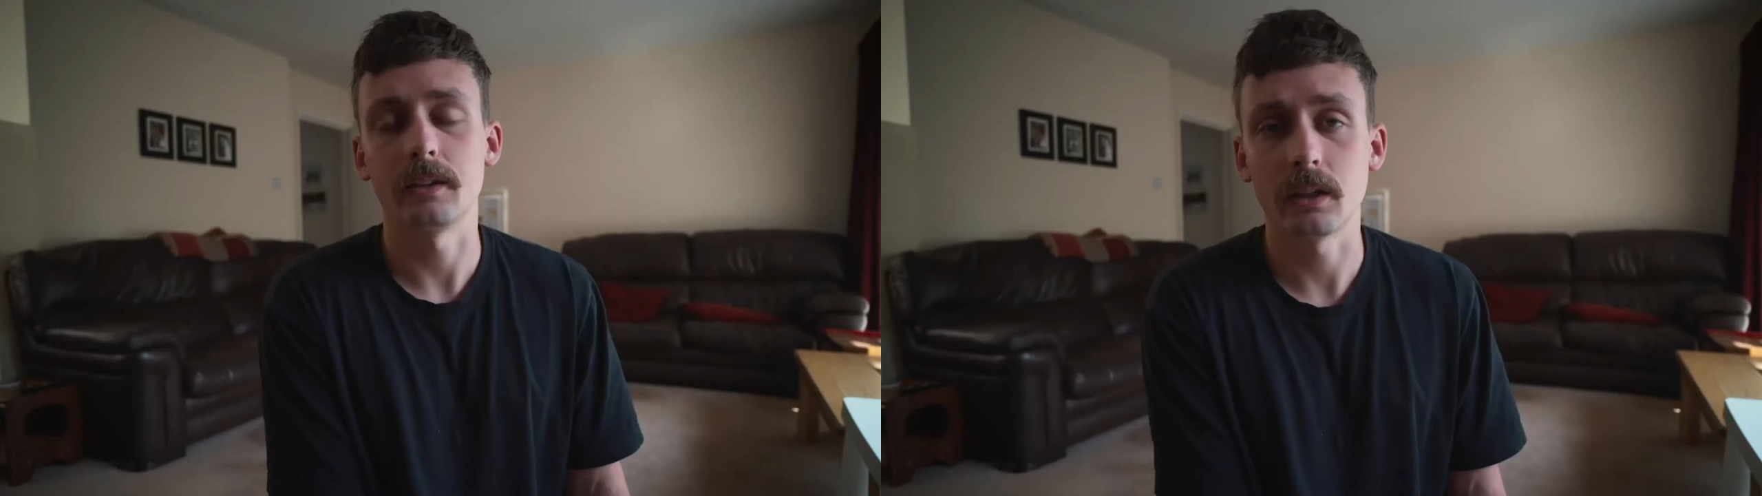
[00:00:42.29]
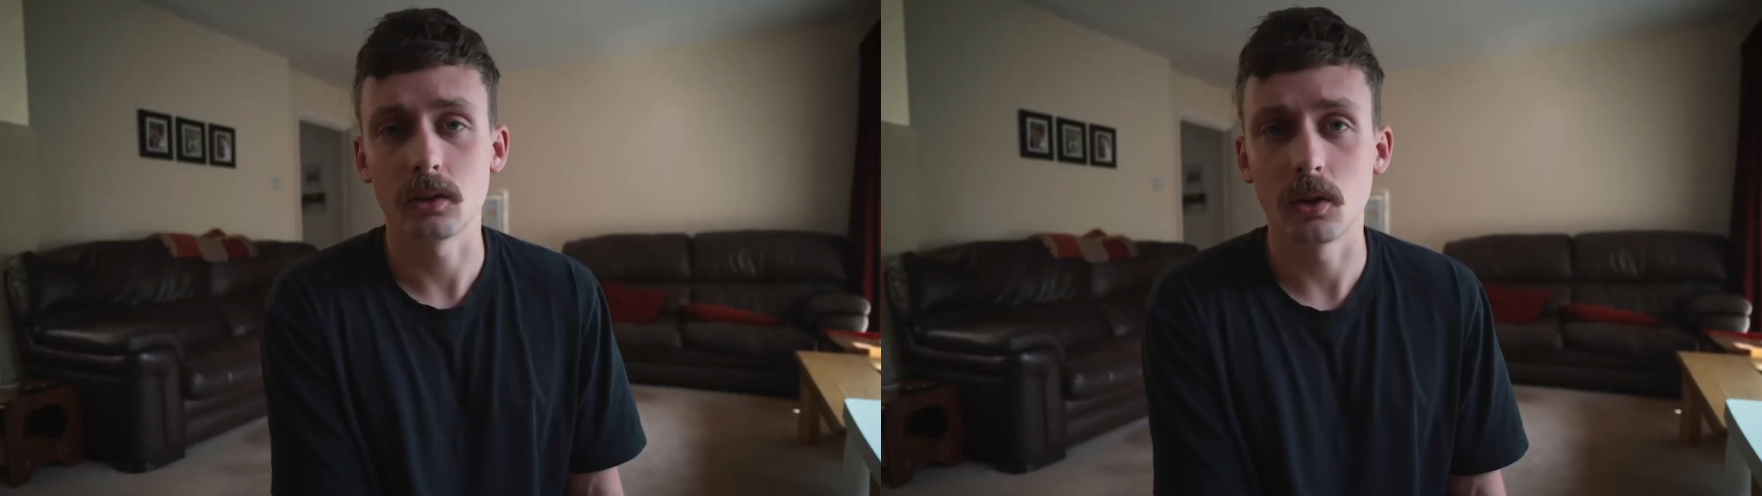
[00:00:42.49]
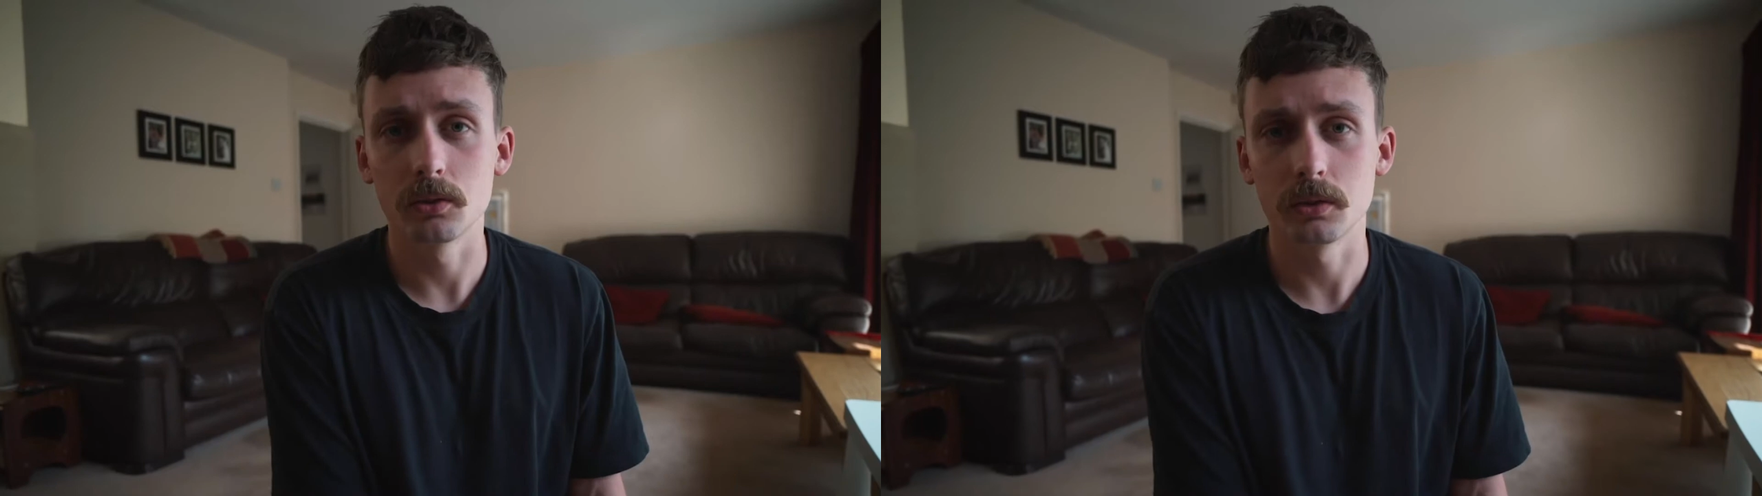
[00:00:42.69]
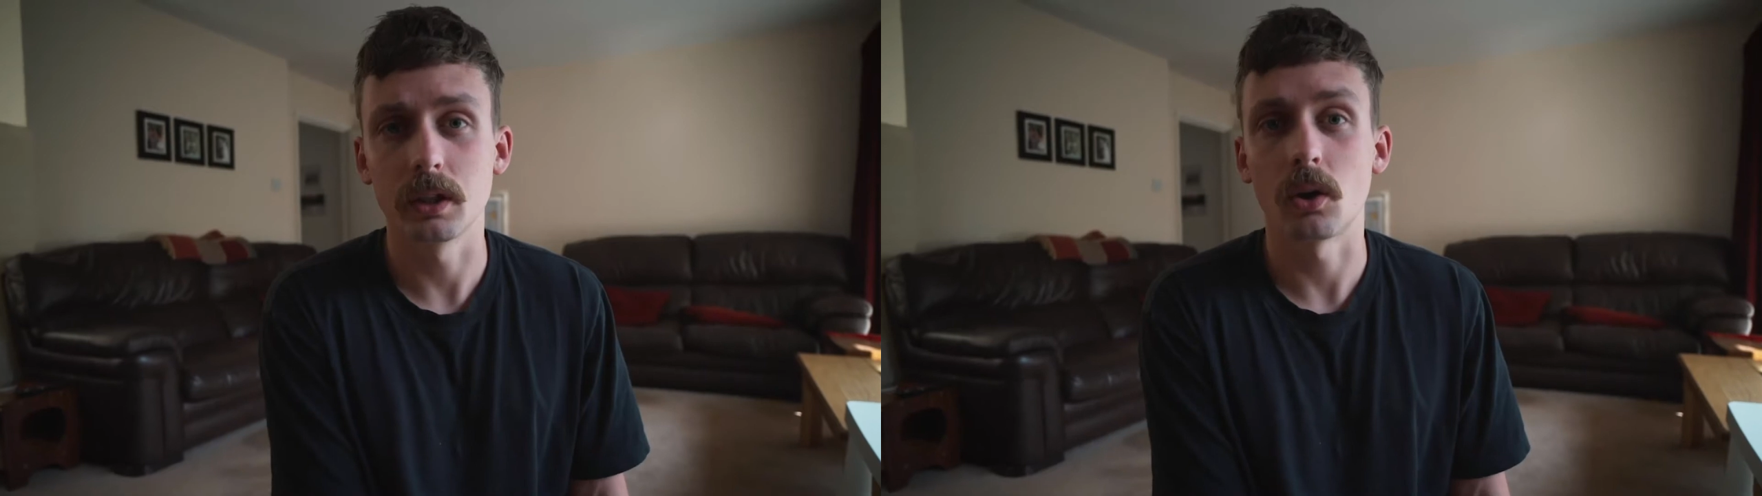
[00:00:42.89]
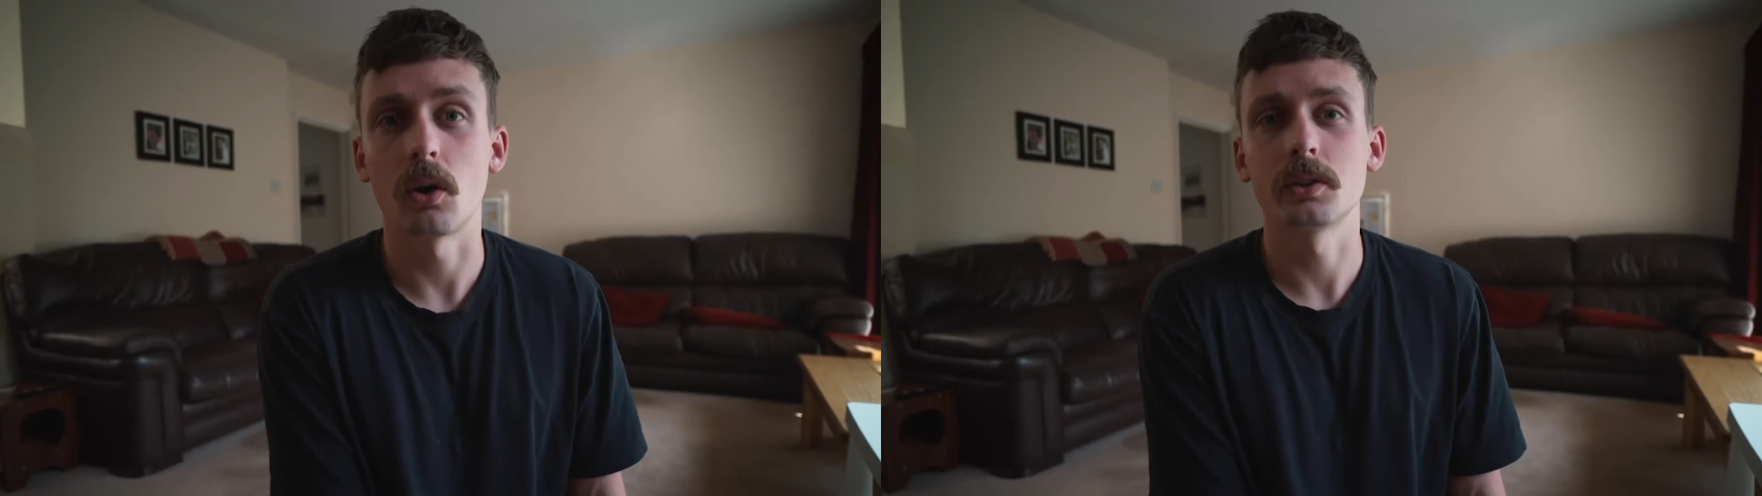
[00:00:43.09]
then go to
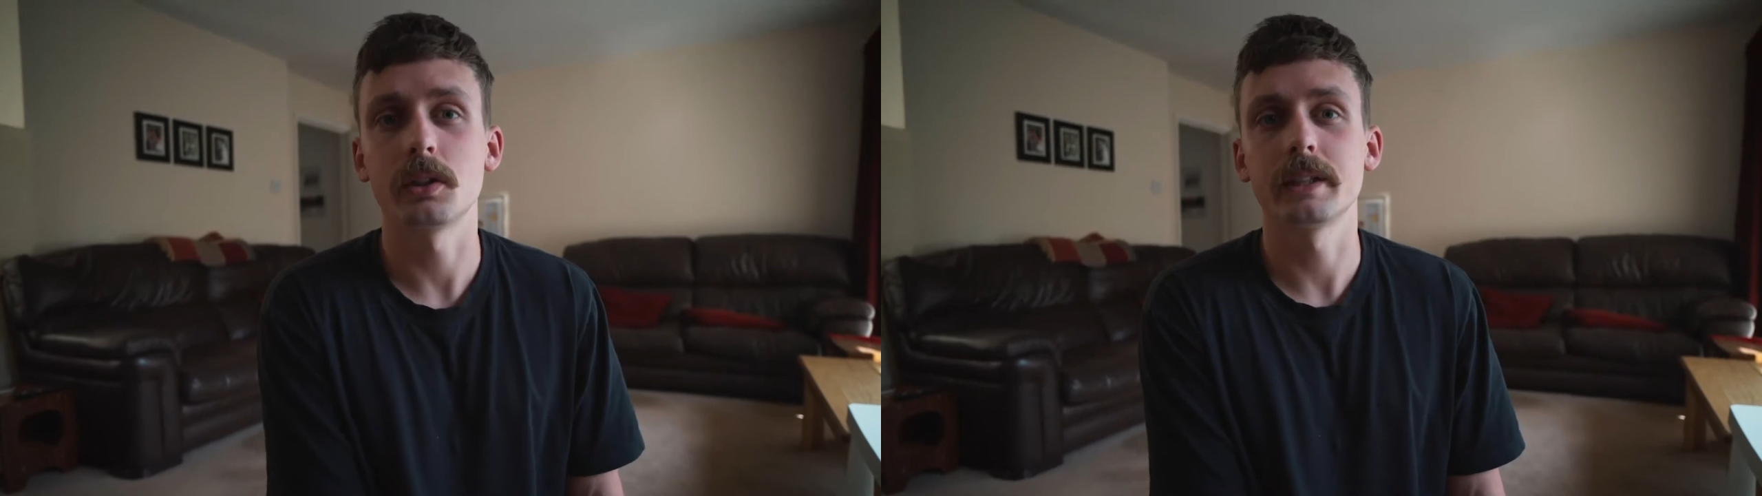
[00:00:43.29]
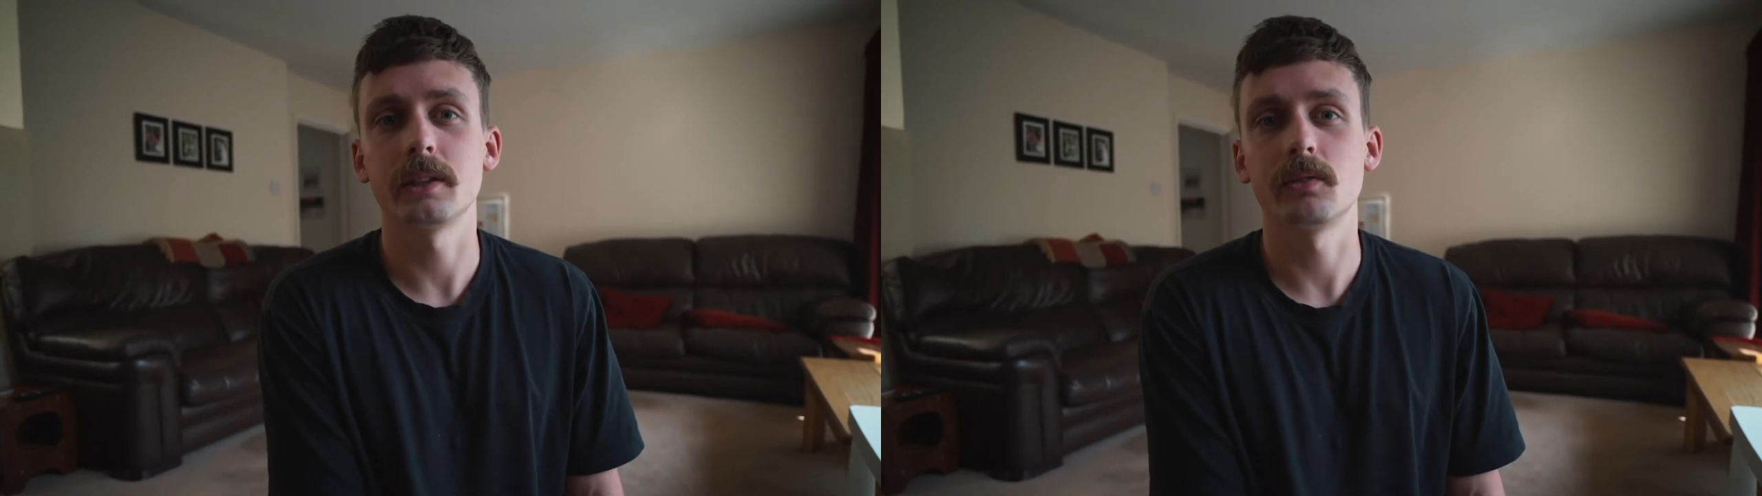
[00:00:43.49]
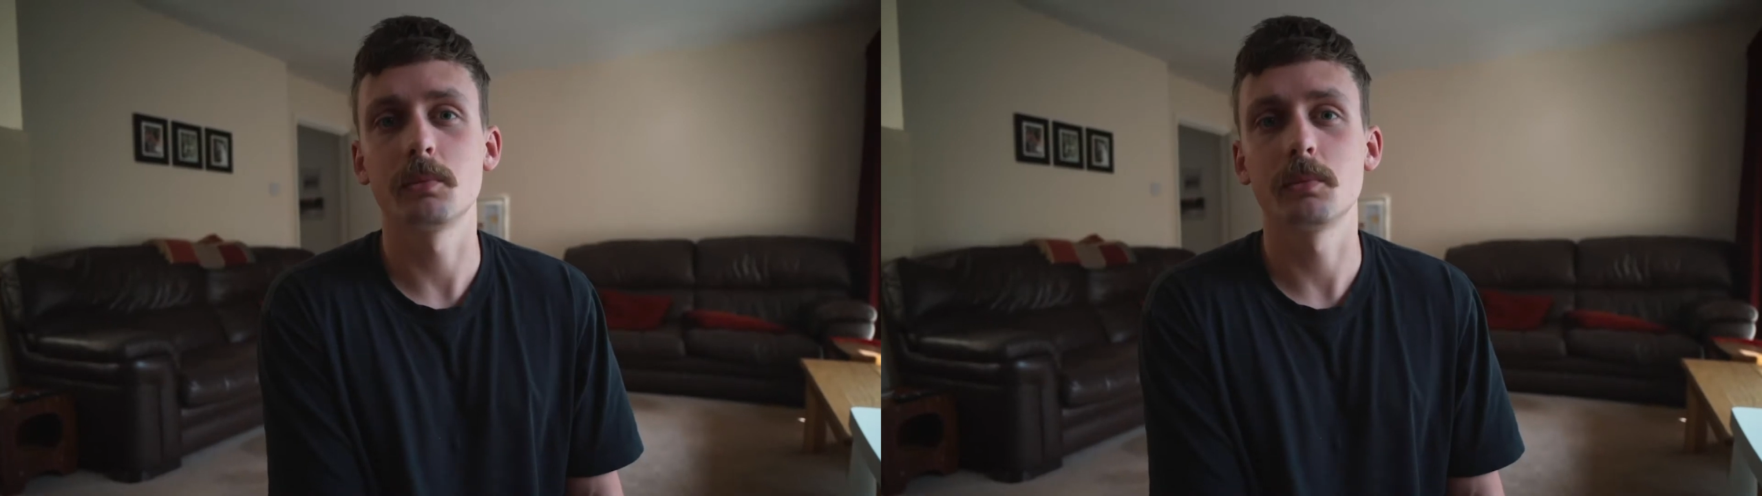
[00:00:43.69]
the hotel that we